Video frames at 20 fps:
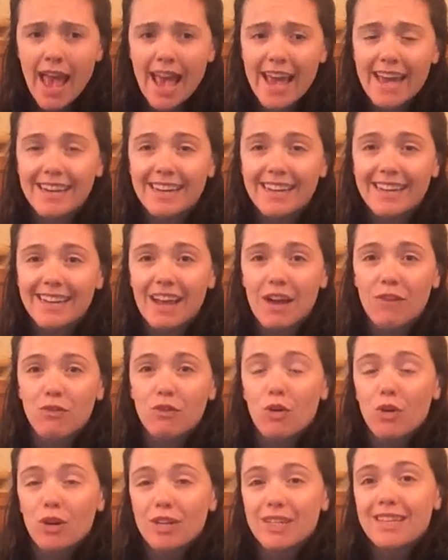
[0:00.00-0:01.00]
And of
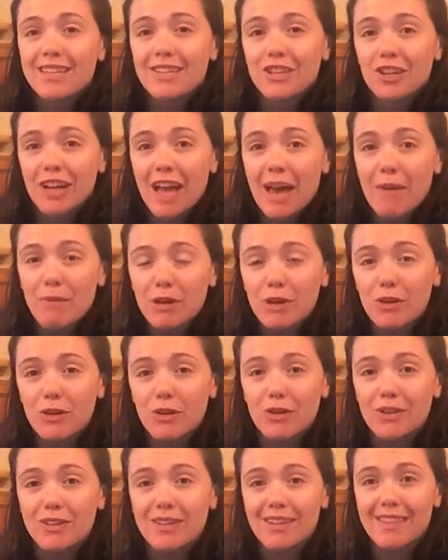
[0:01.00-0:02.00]
course, since they're
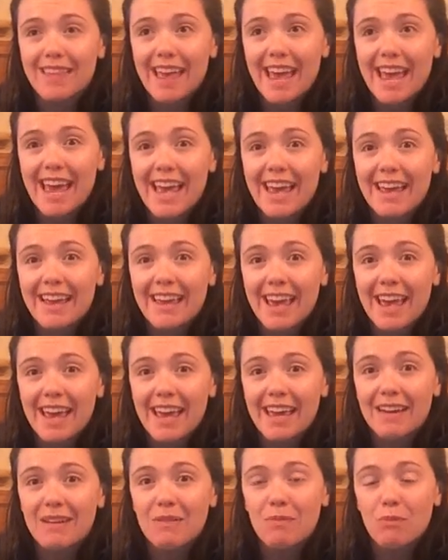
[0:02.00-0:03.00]
chemicals, they
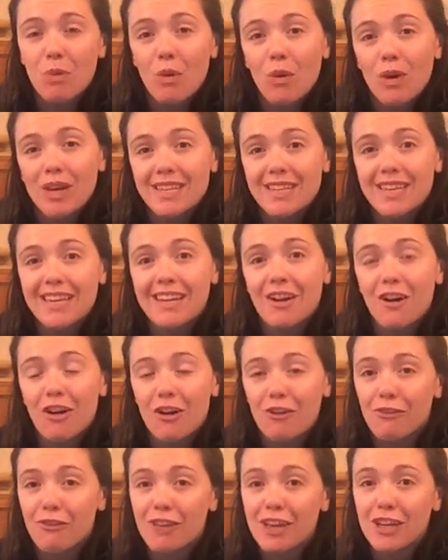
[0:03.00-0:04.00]
can poison
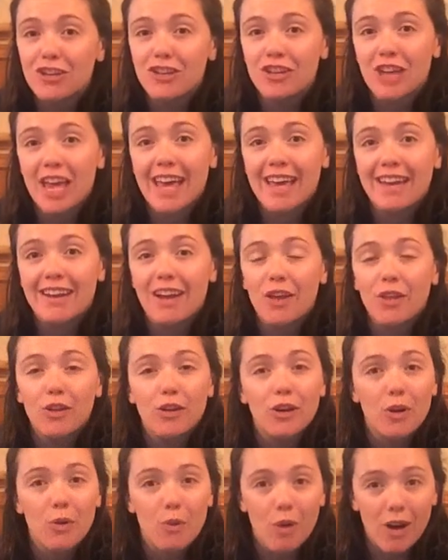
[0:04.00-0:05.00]
our fish and
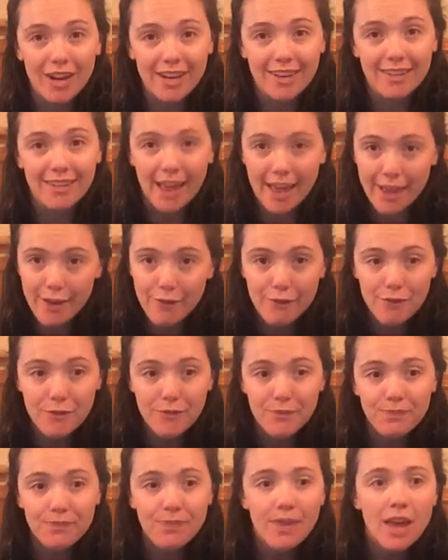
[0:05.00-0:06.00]
other aquatic life.
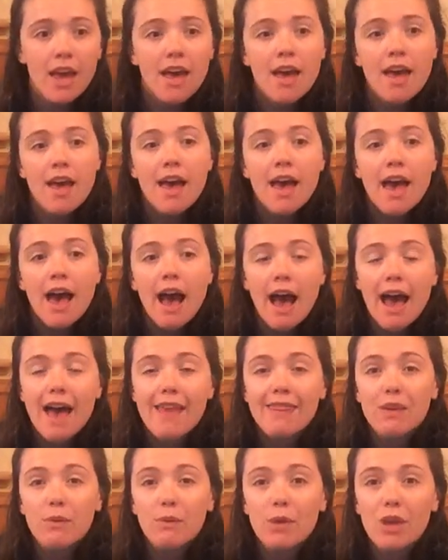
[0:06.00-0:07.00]

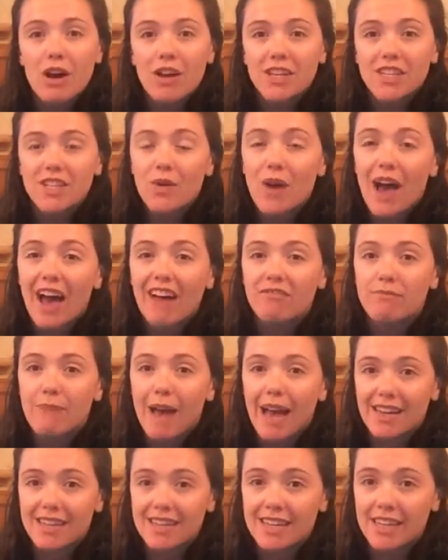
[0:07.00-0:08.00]
And then we also have
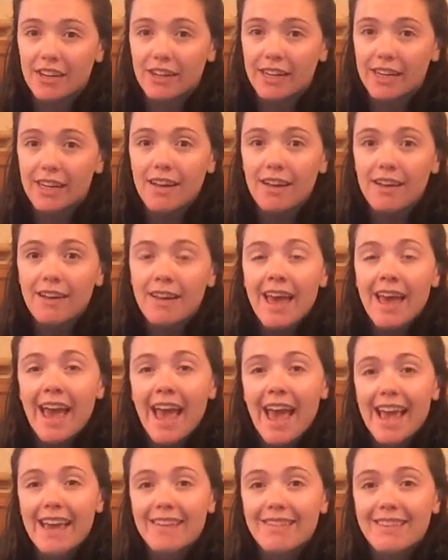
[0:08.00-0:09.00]
bacteria.
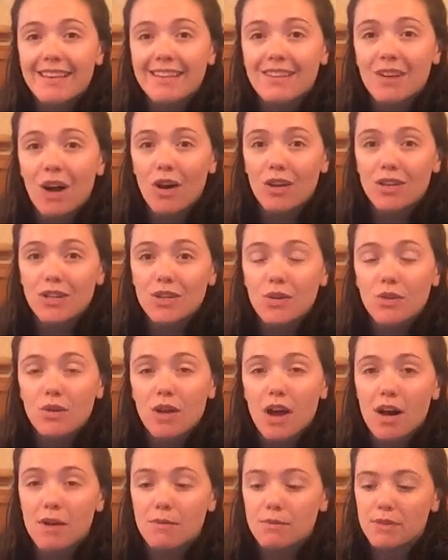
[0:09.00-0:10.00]
And this also
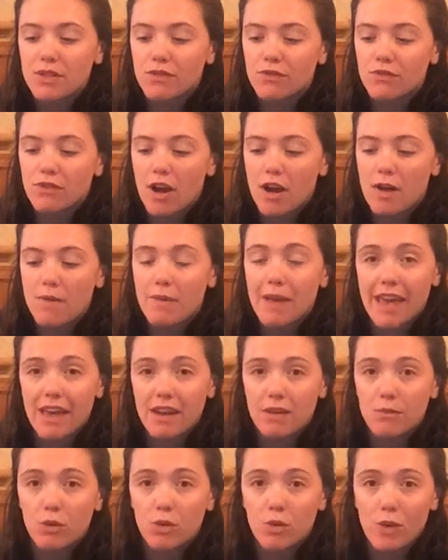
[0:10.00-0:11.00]
comes from
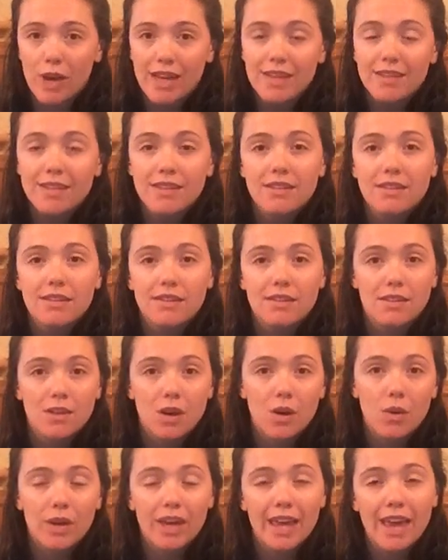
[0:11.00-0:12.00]
animal waste.
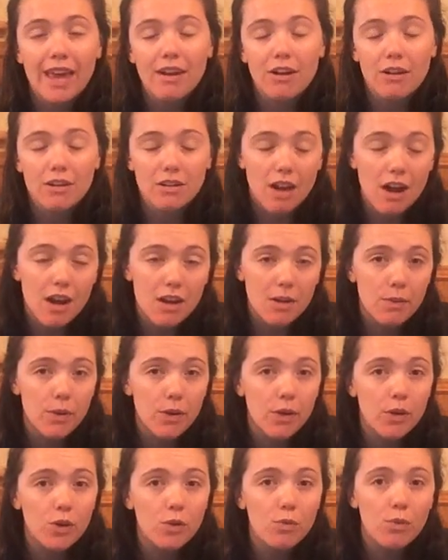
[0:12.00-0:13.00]
So again, our dog
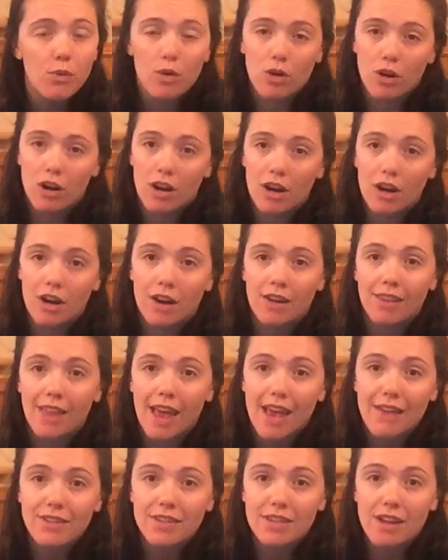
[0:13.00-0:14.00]
poop or our
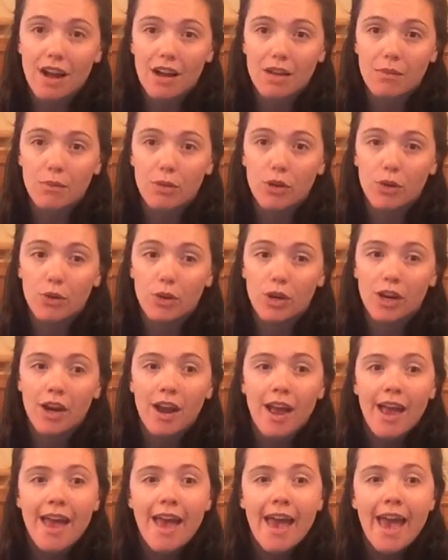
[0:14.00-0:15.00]
livestock manure.
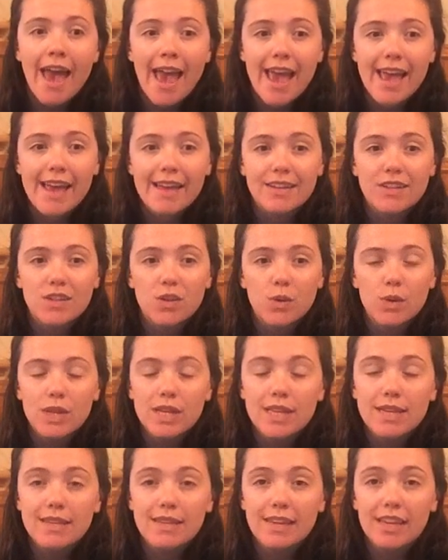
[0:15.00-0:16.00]
And so when
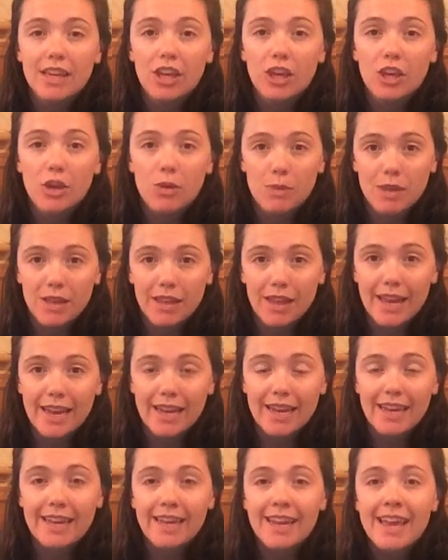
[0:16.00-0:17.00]
this is
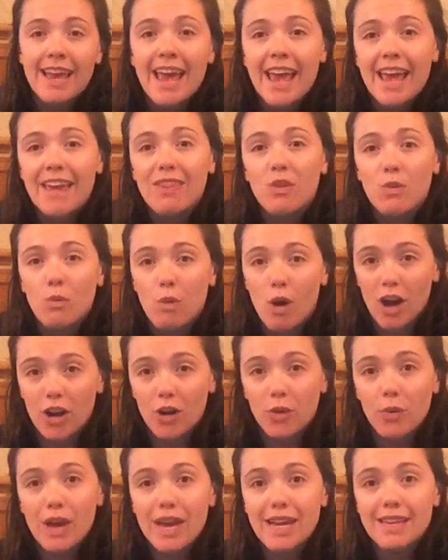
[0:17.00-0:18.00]
accumulated in the
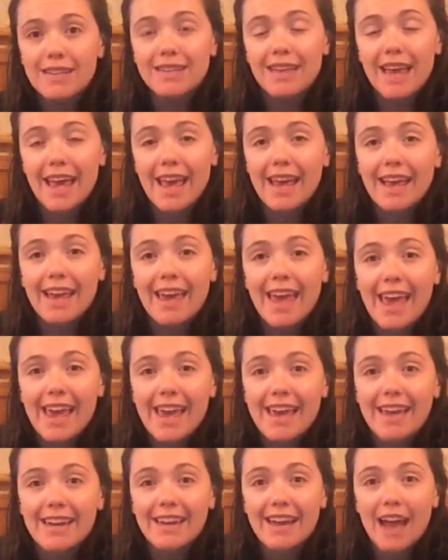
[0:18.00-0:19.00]
waterways, it
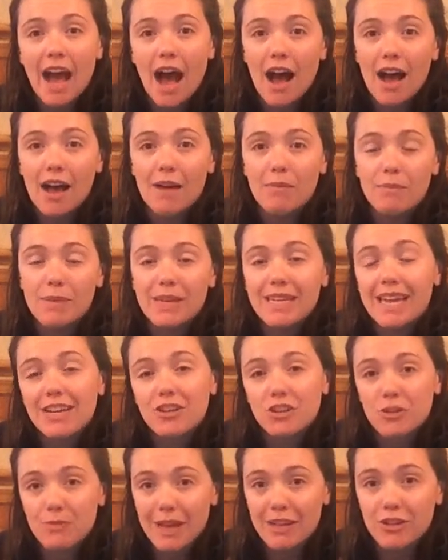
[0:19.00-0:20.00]
can uh, be
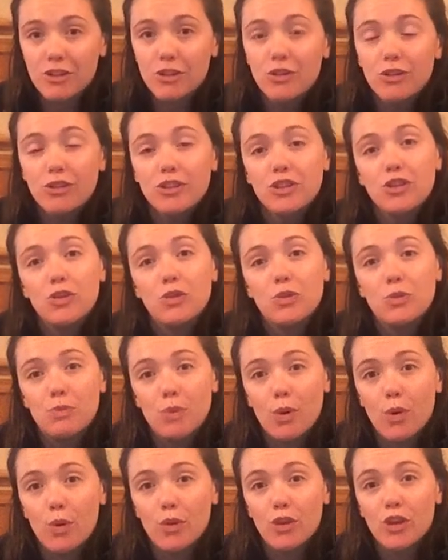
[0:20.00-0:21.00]
detrimental to
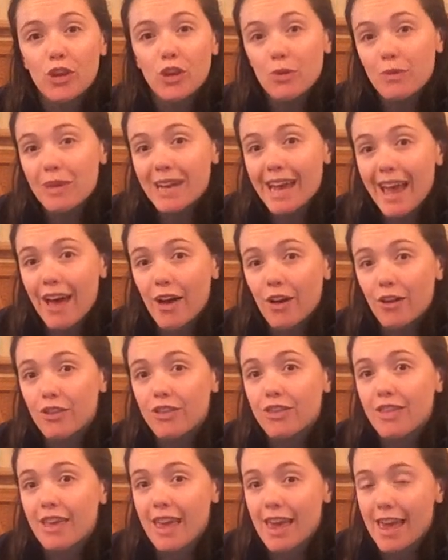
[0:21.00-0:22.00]
both human health
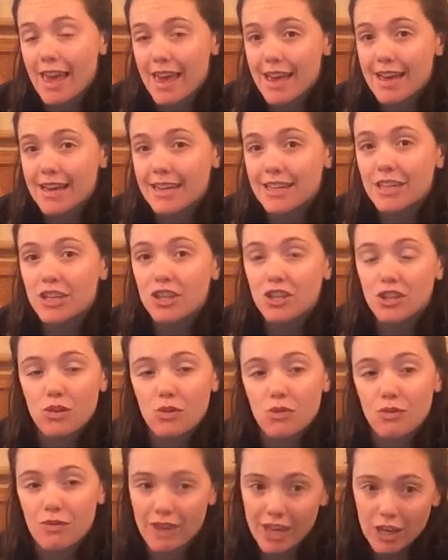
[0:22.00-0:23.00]
and to
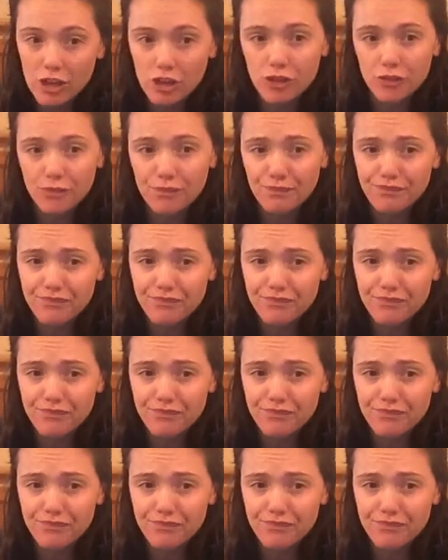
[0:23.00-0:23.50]
fish.